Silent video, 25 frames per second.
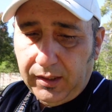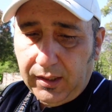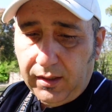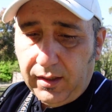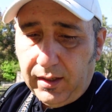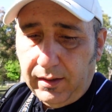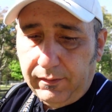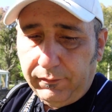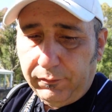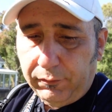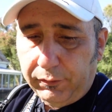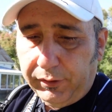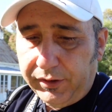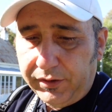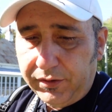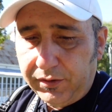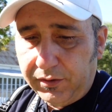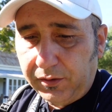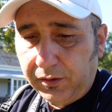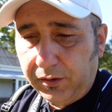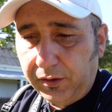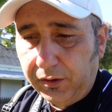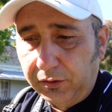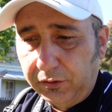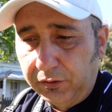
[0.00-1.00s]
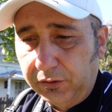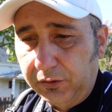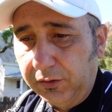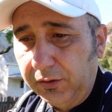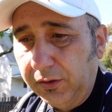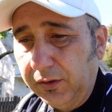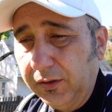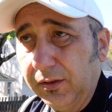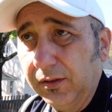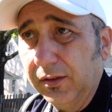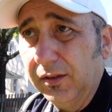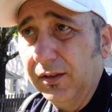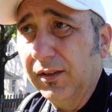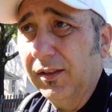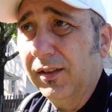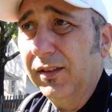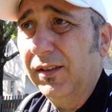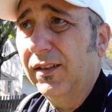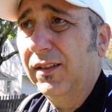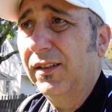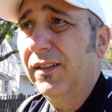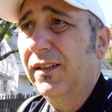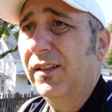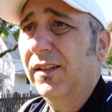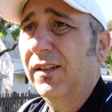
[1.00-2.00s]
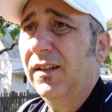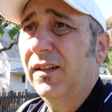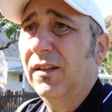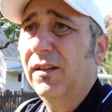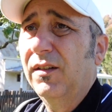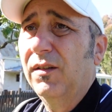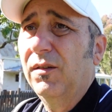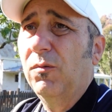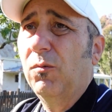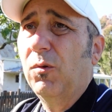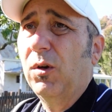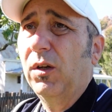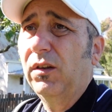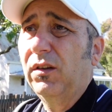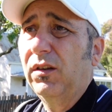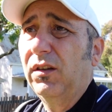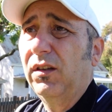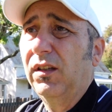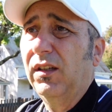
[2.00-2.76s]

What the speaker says: they've researched what